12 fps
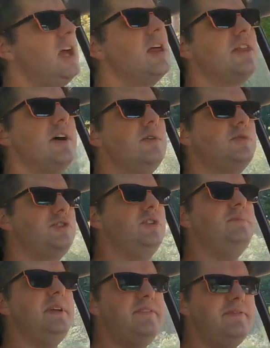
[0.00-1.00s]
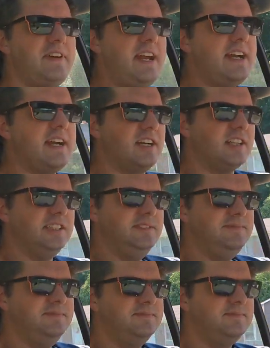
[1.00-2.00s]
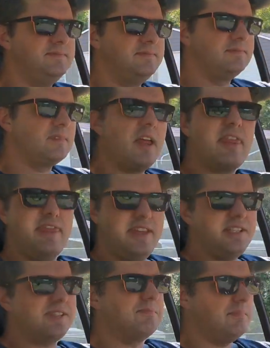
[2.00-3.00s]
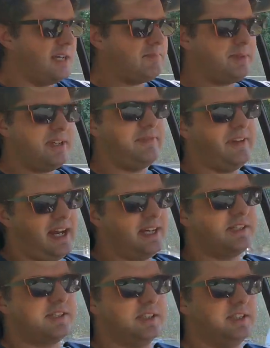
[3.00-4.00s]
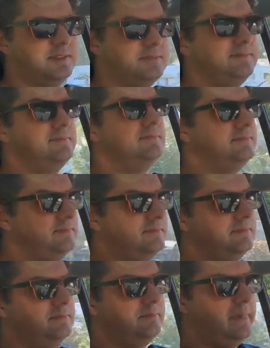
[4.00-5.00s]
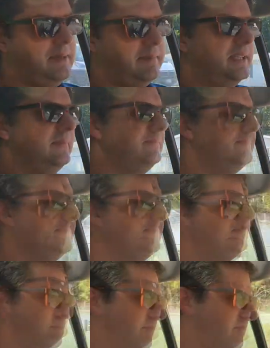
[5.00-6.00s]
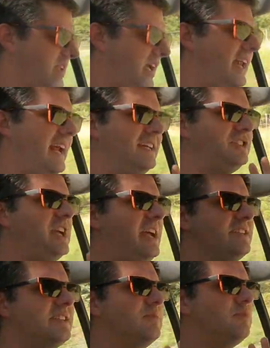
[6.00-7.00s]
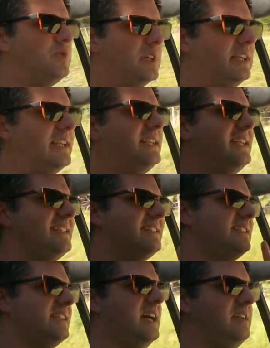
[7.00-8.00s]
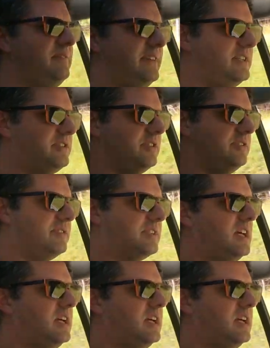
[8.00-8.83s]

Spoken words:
Though, to be fair, this might be faster. Maybe. It actually has some really neat design features.